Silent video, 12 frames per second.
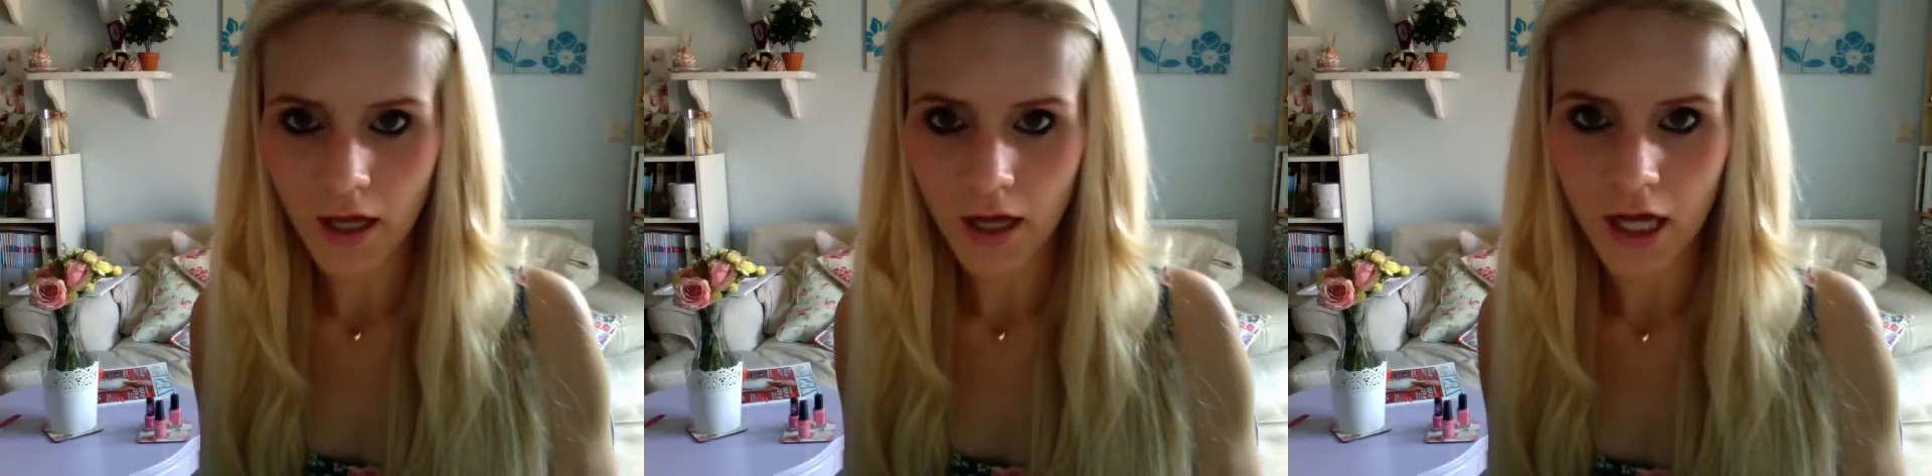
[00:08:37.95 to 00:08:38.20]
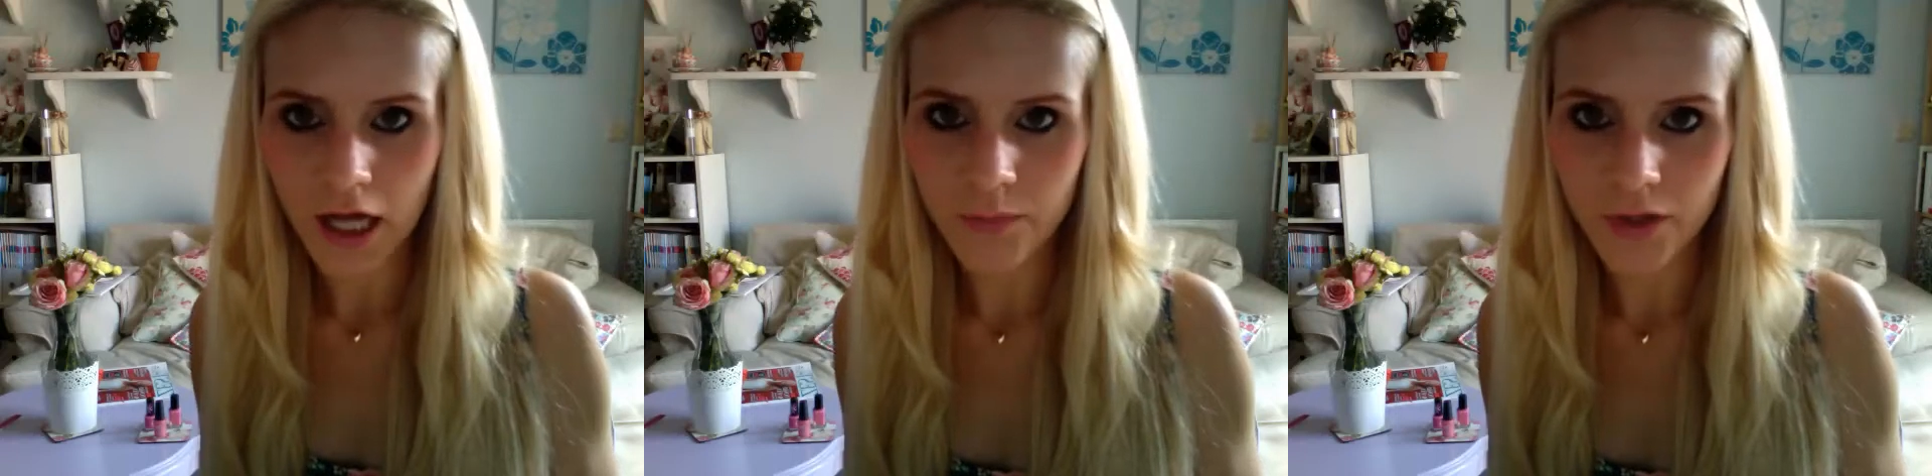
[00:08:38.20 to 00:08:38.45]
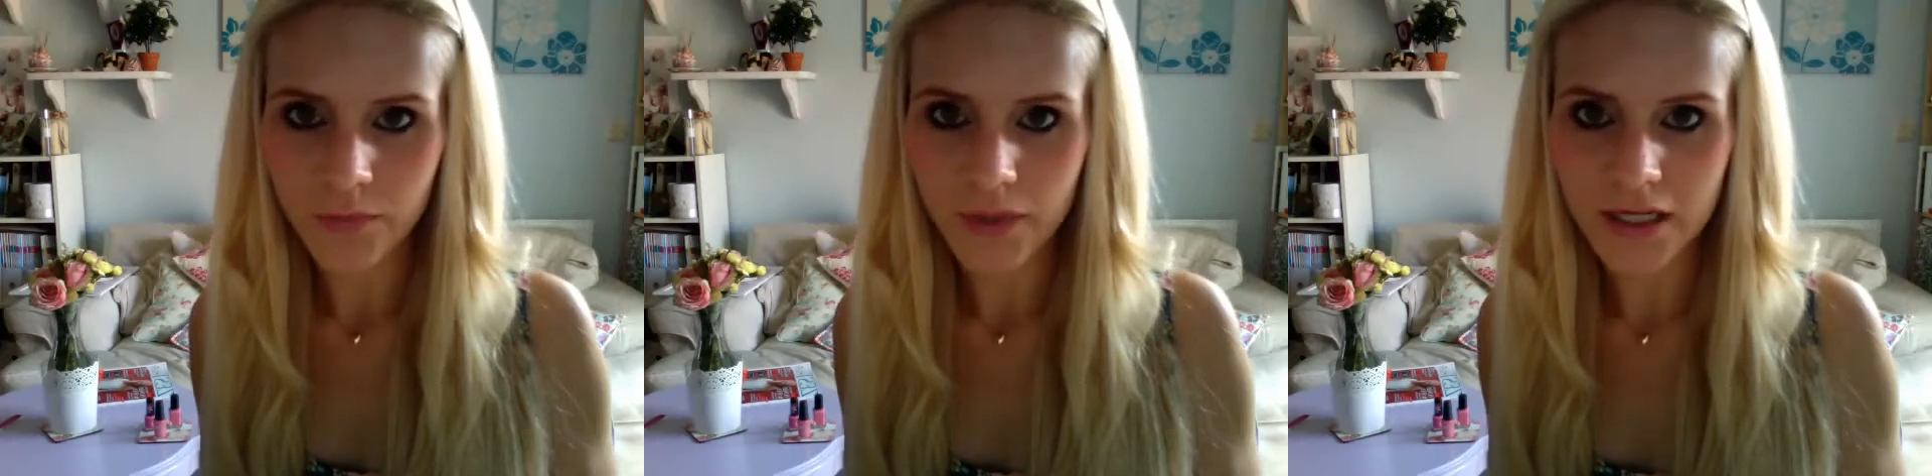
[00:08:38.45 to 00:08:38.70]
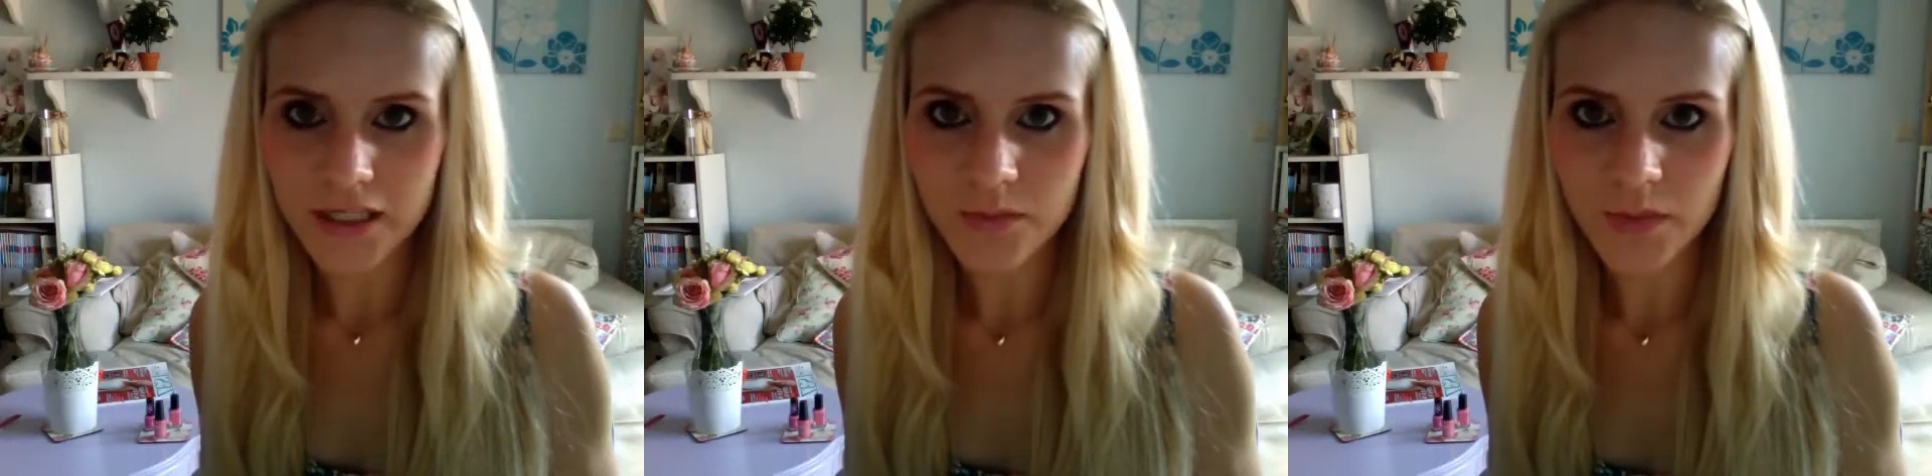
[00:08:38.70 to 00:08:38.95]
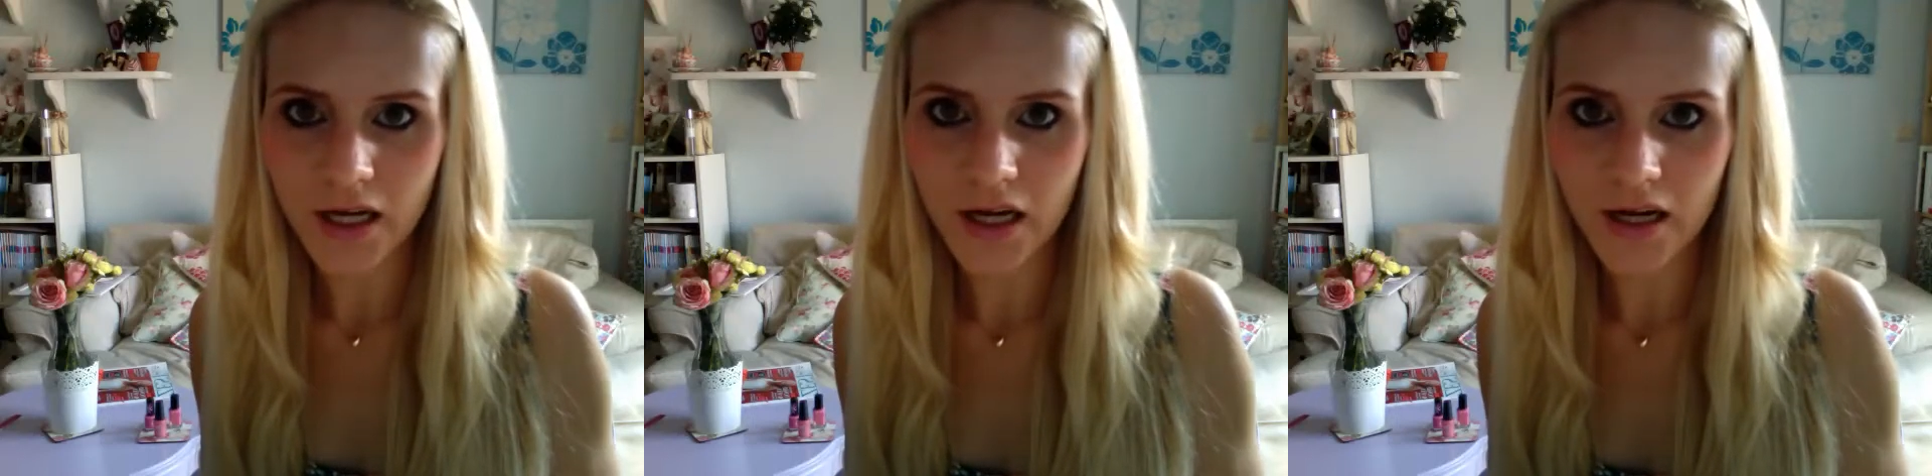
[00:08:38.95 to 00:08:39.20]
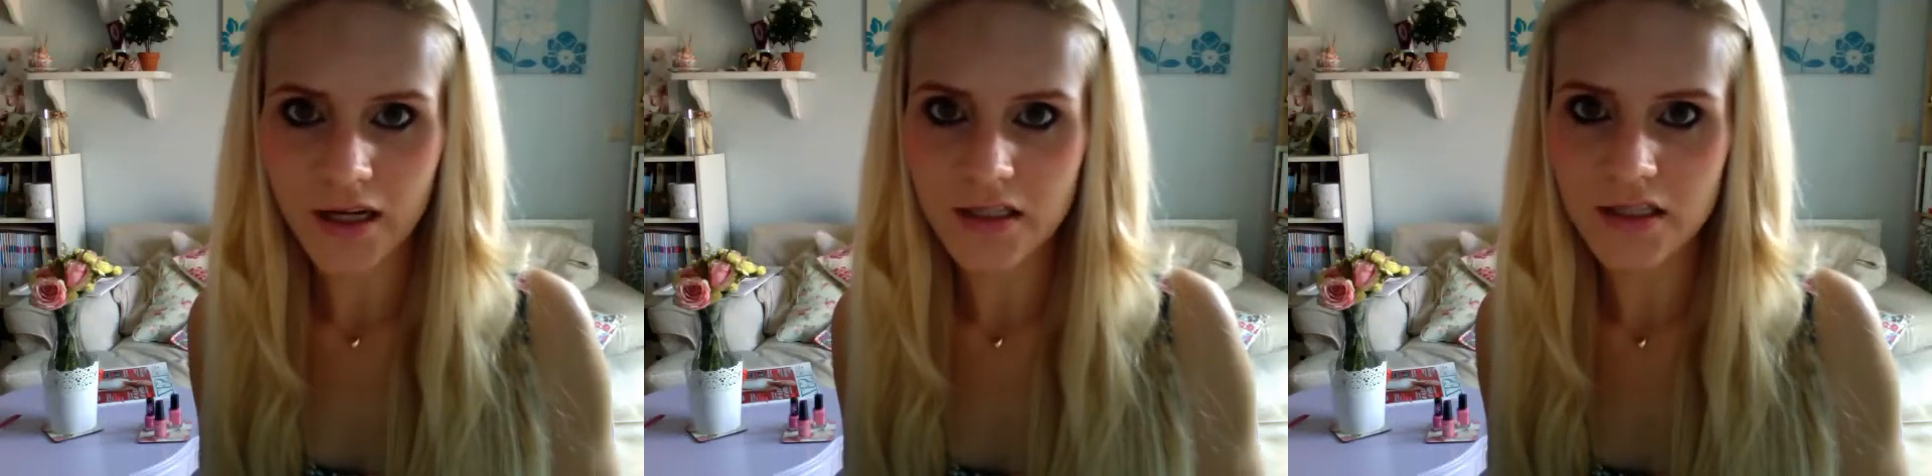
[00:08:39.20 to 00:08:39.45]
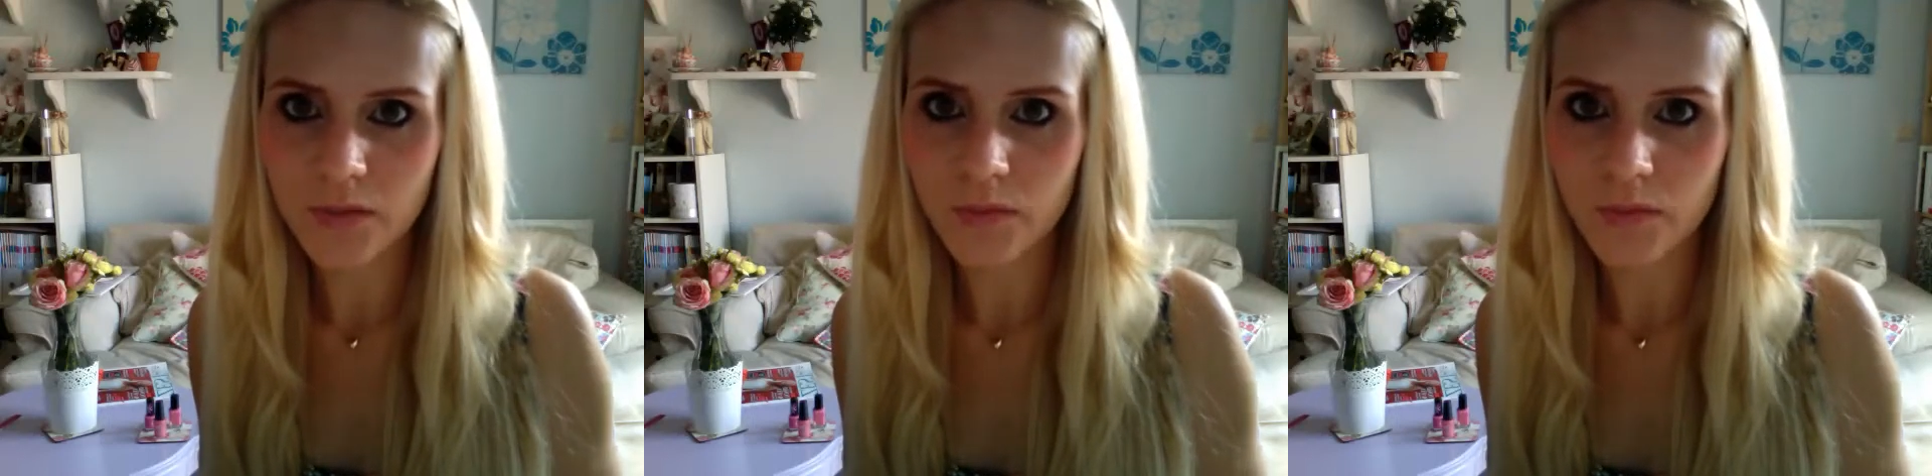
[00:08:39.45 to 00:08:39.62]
and because my eyes are